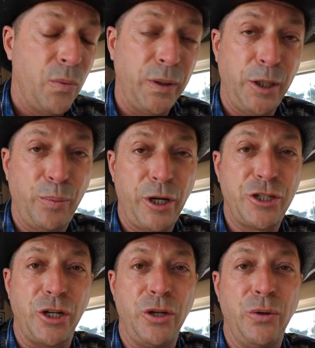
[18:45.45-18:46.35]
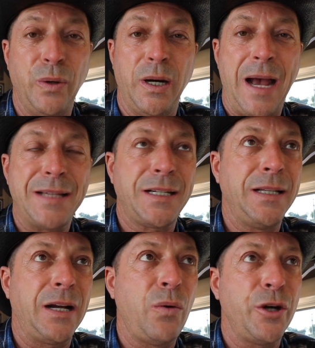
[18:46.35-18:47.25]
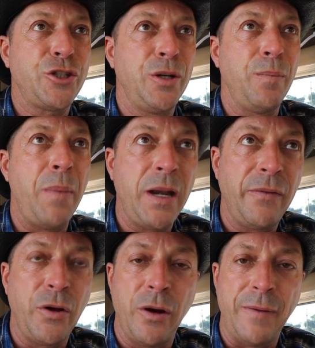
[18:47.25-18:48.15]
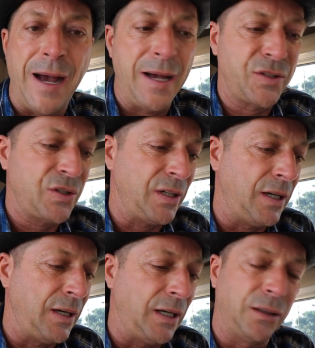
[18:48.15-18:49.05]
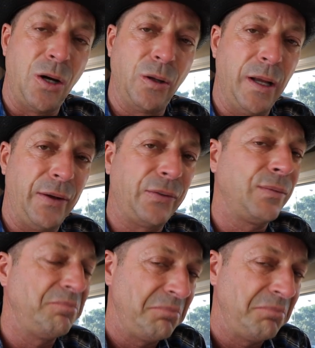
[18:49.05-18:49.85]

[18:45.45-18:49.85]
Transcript: Really appreciate you asking that question. Many of you have asked at long last.